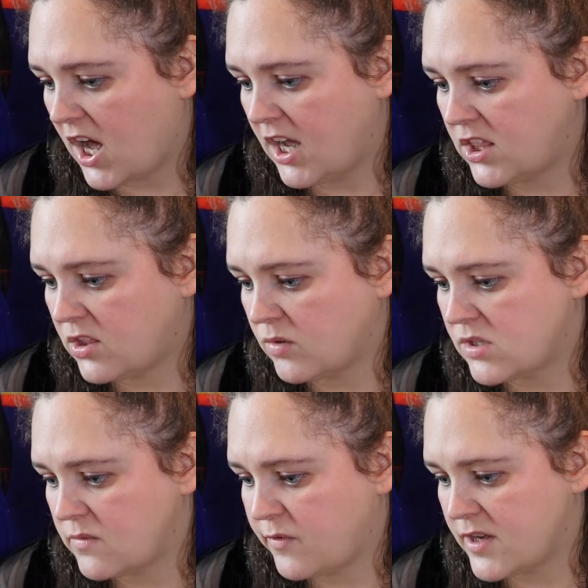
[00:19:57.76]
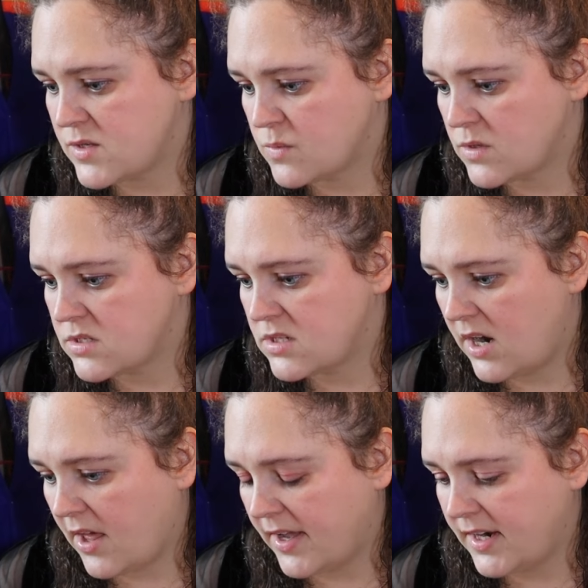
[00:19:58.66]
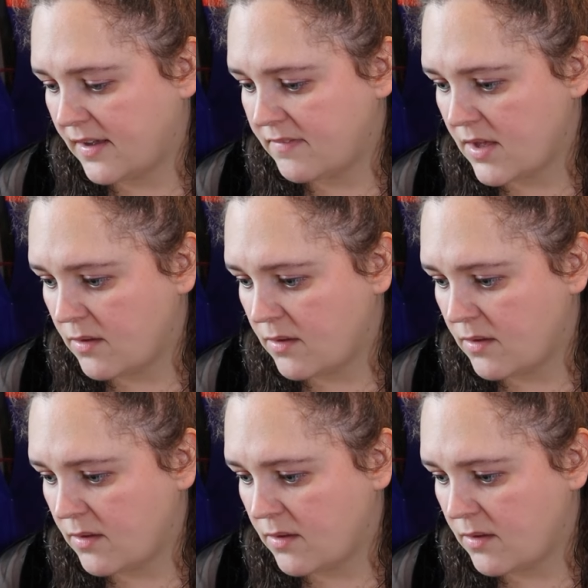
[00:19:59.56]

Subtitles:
I thought at first was the lining of the